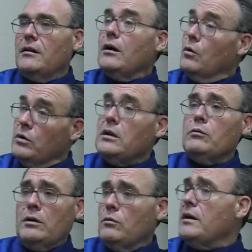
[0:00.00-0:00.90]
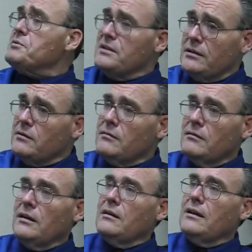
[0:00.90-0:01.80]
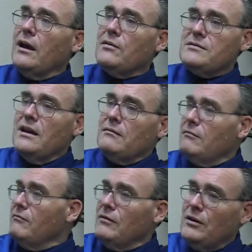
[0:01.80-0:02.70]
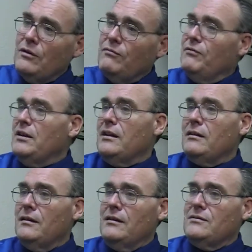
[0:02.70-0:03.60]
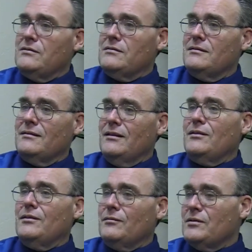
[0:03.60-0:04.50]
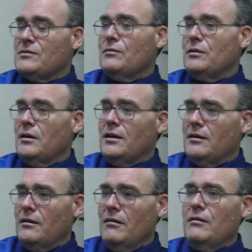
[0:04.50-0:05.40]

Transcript: Oh, really? What was it? And how does that, fit into this, what's going on here?